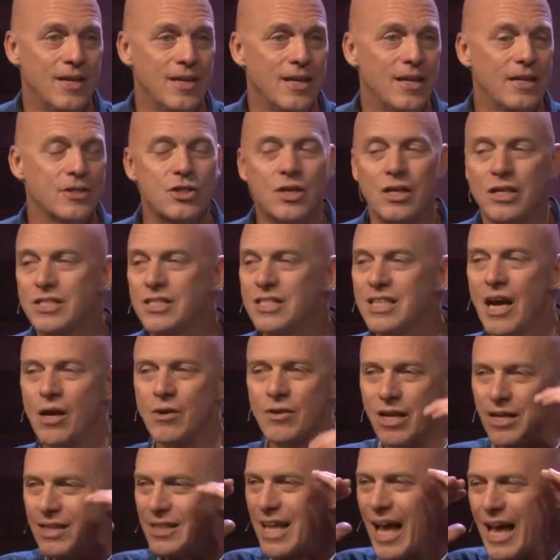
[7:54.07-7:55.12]
It's going to sound
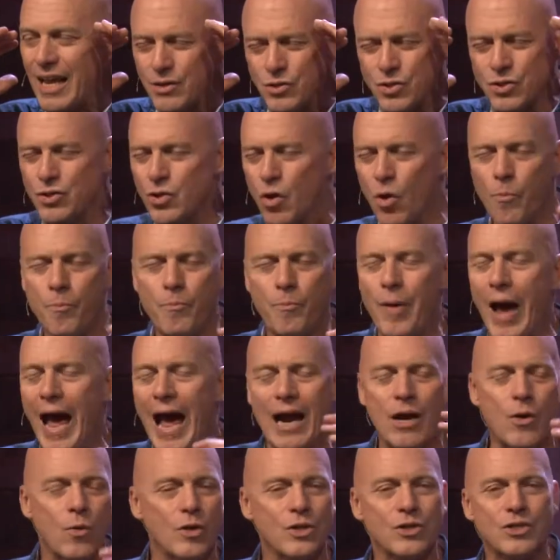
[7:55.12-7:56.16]
like that is so
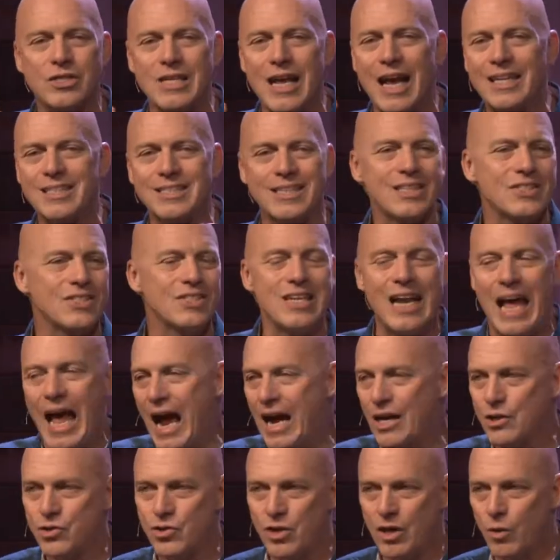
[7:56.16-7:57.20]
backwards, that doesn't
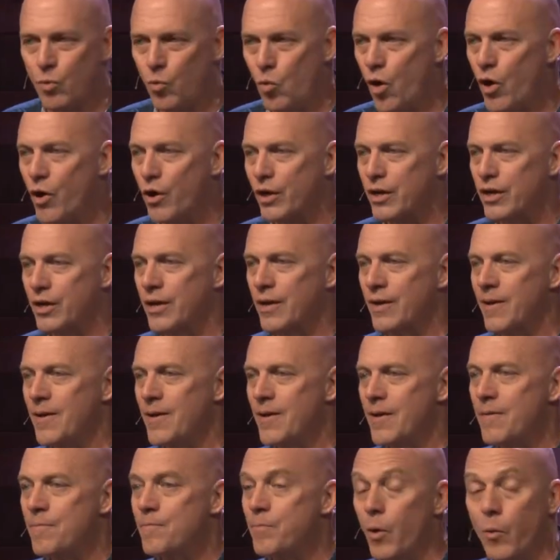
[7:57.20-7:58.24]
actually work.
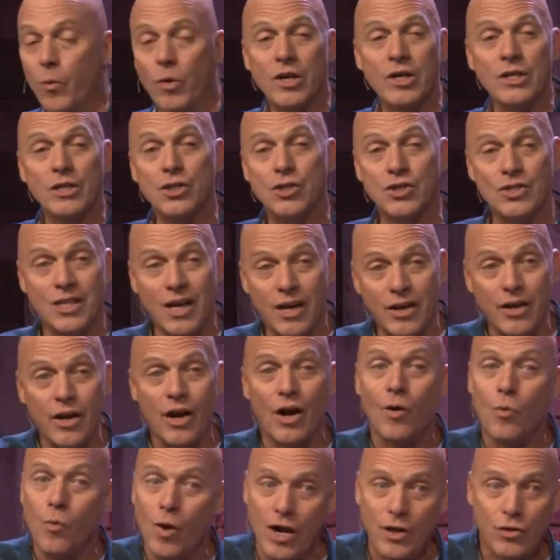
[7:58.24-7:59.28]
But we're going to study
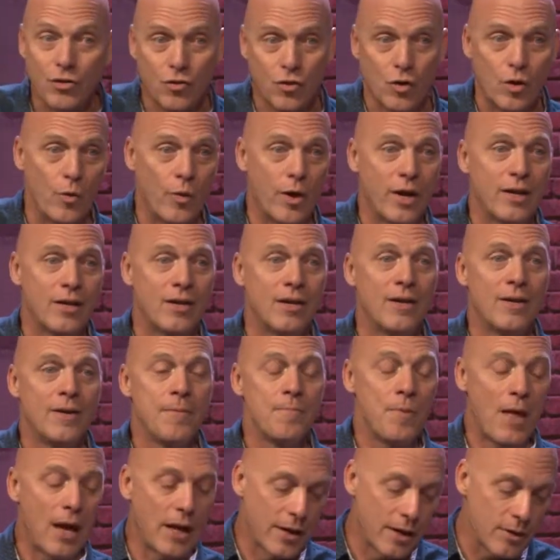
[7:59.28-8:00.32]
our way through it,
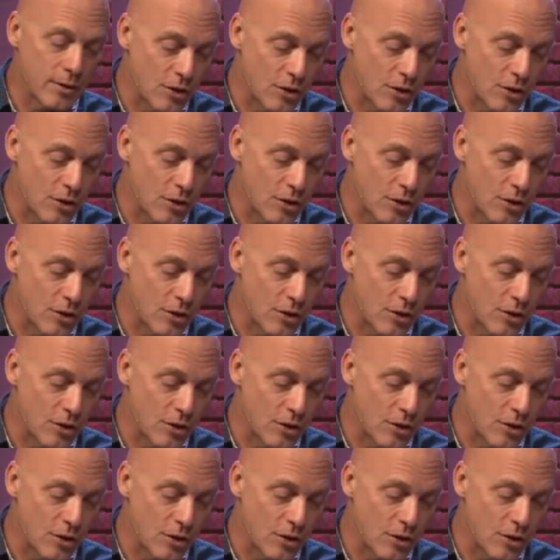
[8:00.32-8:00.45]
and I'm